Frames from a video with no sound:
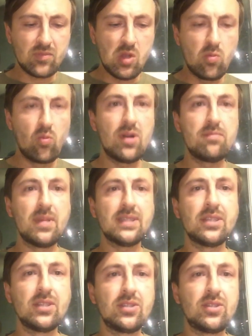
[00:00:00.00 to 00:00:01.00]
what
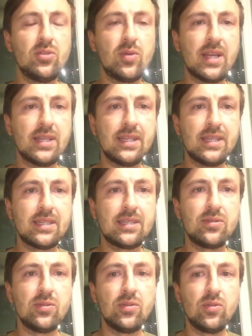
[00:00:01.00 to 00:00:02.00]
message do I need
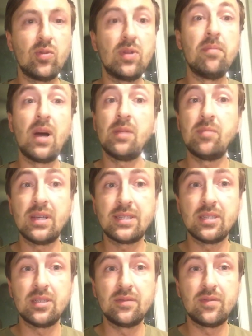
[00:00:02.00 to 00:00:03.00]
to remind
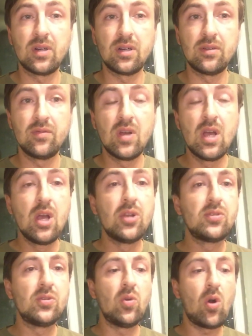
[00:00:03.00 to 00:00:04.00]
myself of
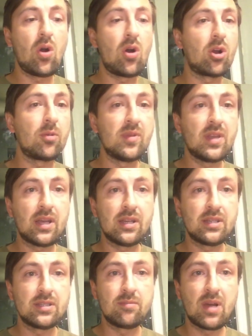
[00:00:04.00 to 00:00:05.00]
to
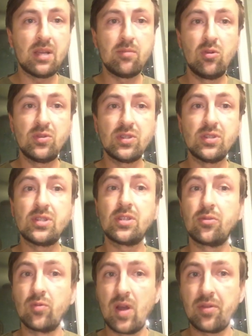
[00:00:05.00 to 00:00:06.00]
harmonize my emotions
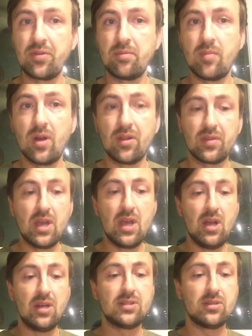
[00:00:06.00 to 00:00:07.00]
throughout the month?
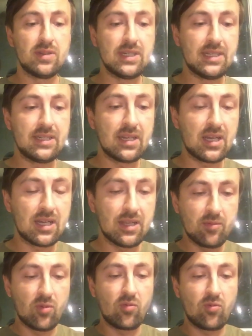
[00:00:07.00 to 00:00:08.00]
So
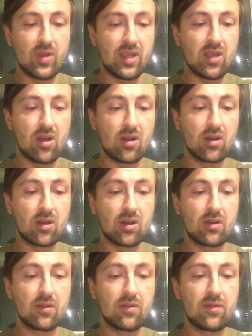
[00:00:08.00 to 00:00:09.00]
anytime we
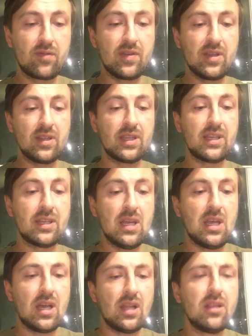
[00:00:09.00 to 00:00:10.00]
are feeling
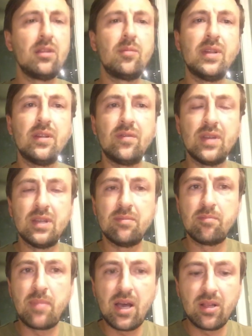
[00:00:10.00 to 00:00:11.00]
a little bit of
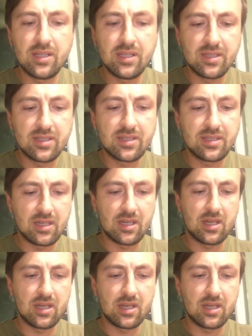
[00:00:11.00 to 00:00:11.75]
imbalance,